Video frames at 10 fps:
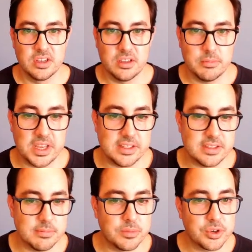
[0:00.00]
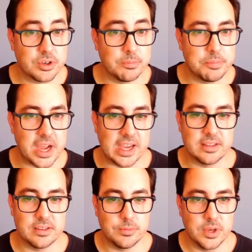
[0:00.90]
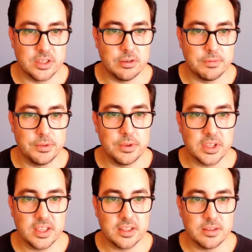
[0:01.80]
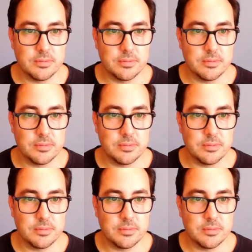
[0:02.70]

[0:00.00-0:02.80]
but it's a more compact way of doing it.